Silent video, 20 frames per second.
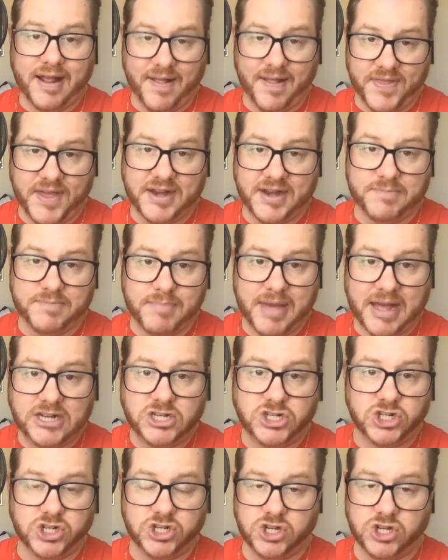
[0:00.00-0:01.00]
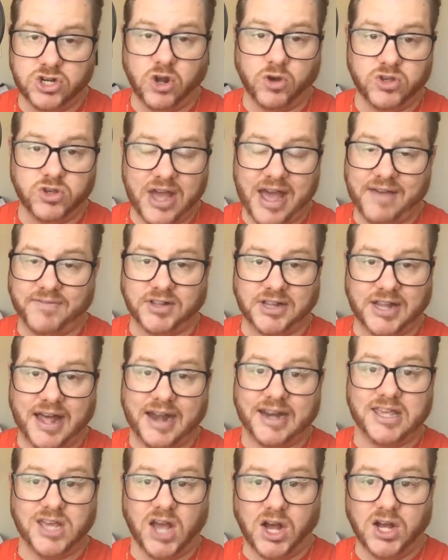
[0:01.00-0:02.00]
And then he mentioned, you have a
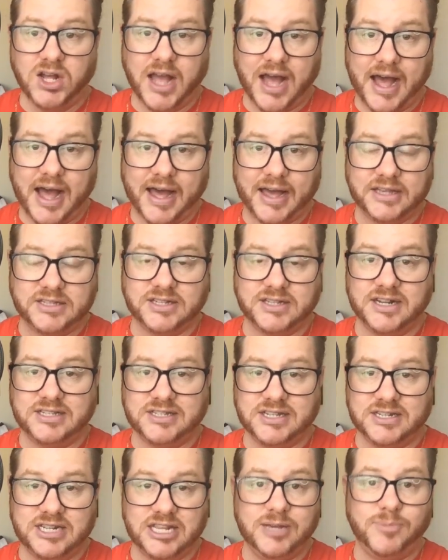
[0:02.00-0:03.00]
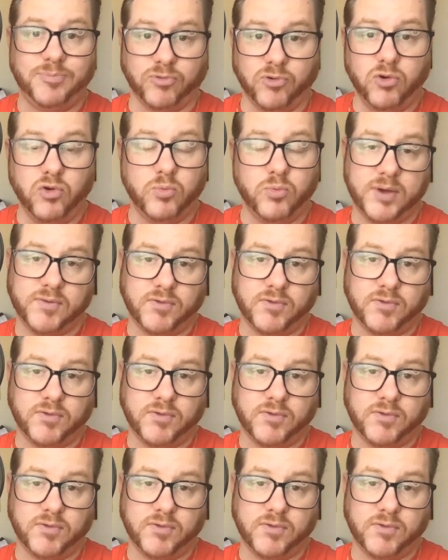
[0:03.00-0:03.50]
lot of young guys, and it's a deep room.